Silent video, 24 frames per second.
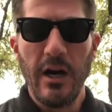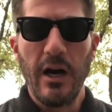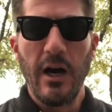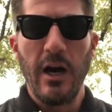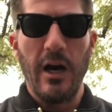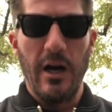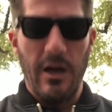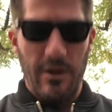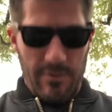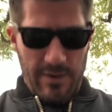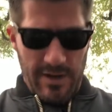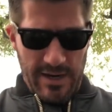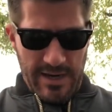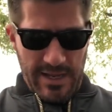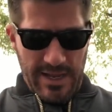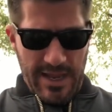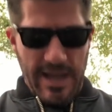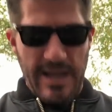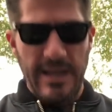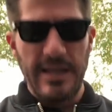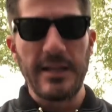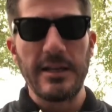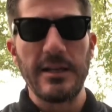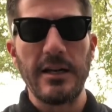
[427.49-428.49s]
Already
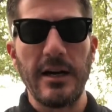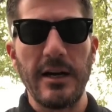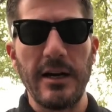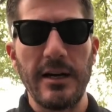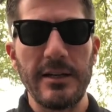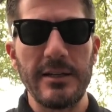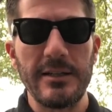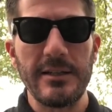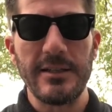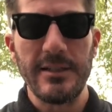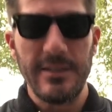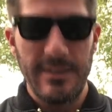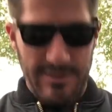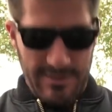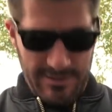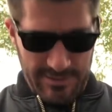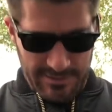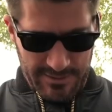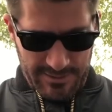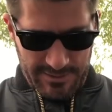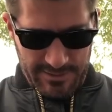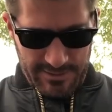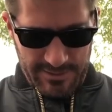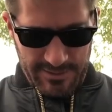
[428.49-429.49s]
I can
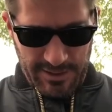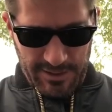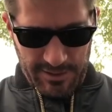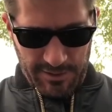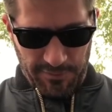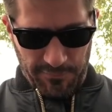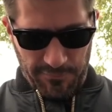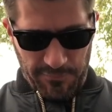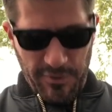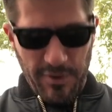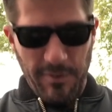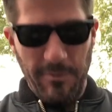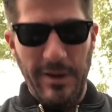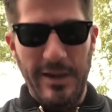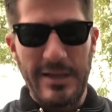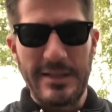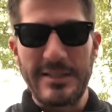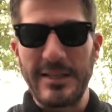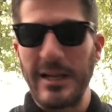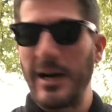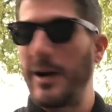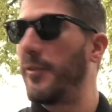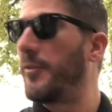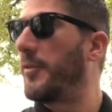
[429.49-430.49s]
start to feel
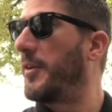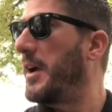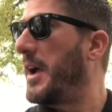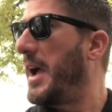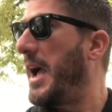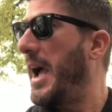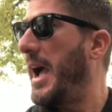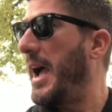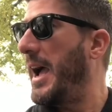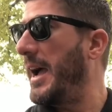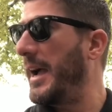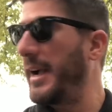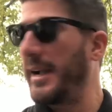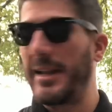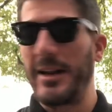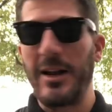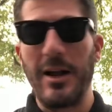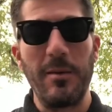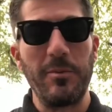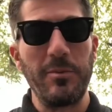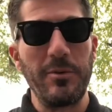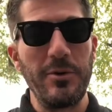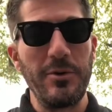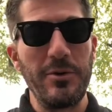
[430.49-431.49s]
myself hacking
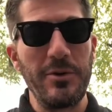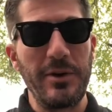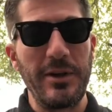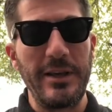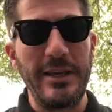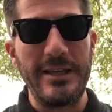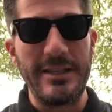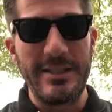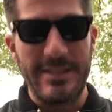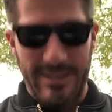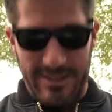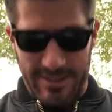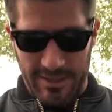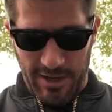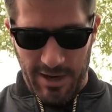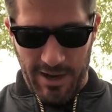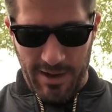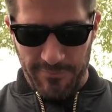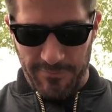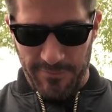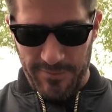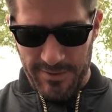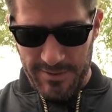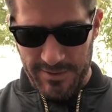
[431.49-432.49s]
up loogies and
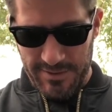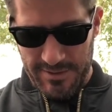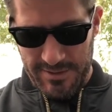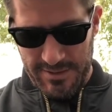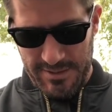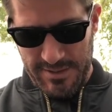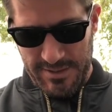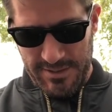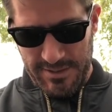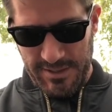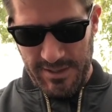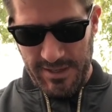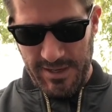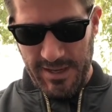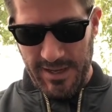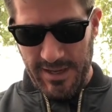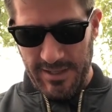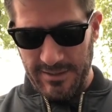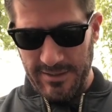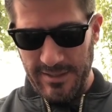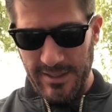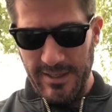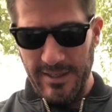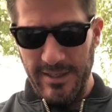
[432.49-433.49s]
coughing. And
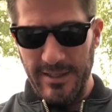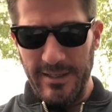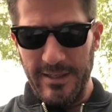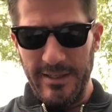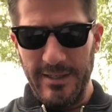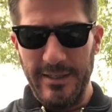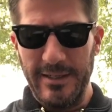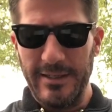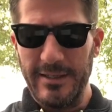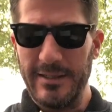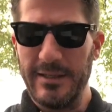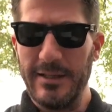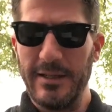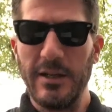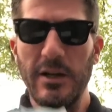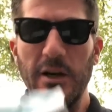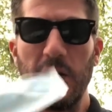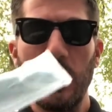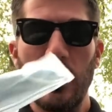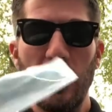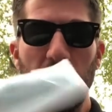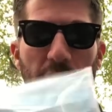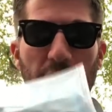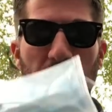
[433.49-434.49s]
then
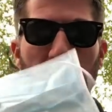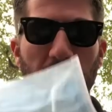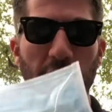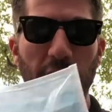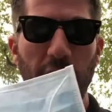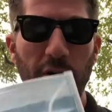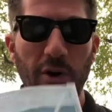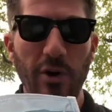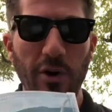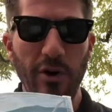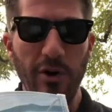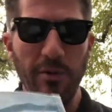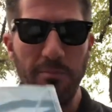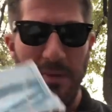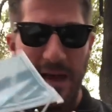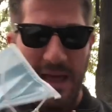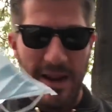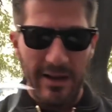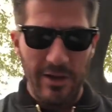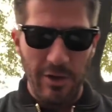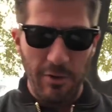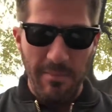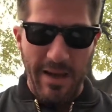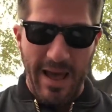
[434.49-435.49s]
the old
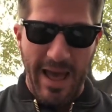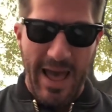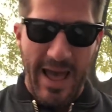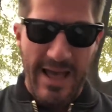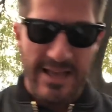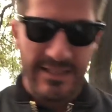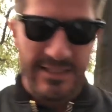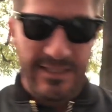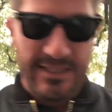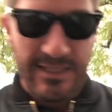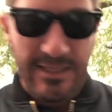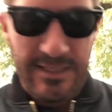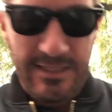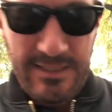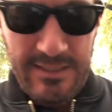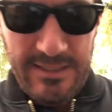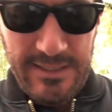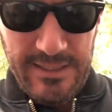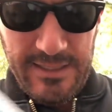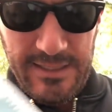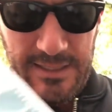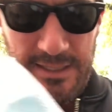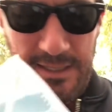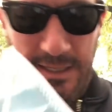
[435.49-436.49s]
medical mask.
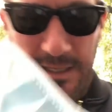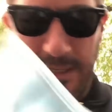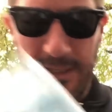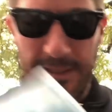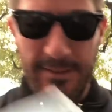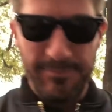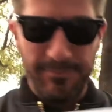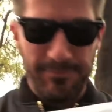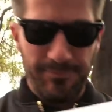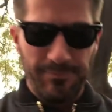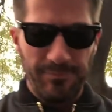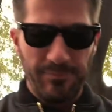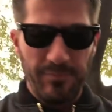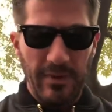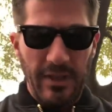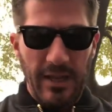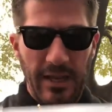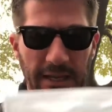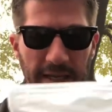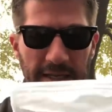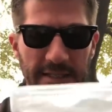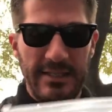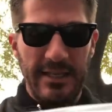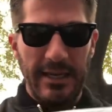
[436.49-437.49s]

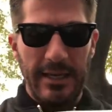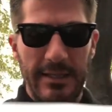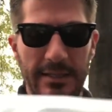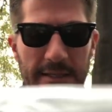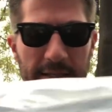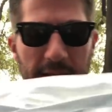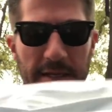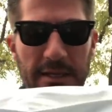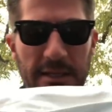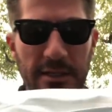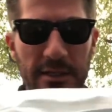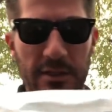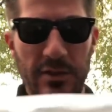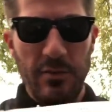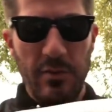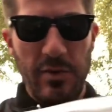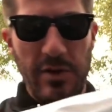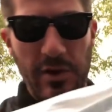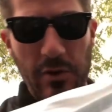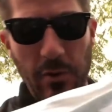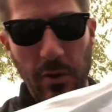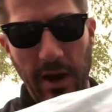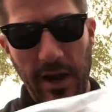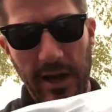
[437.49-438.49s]
Like I said,
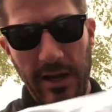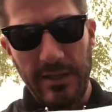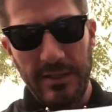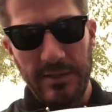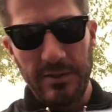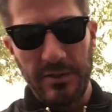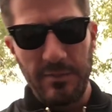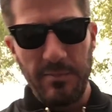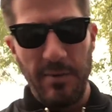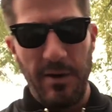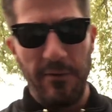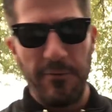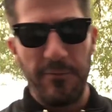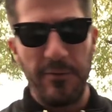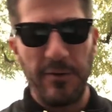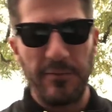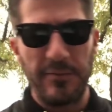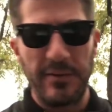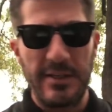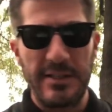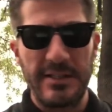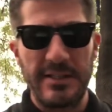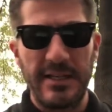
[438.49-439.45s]
3-ply, so it's about 50